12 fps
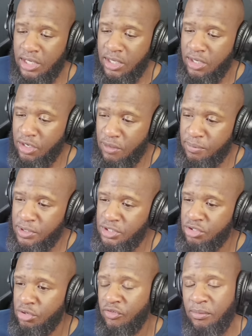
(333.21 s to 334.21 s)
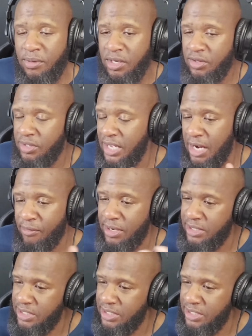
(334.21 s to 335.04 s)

get another piece of jewelry from another guy, right?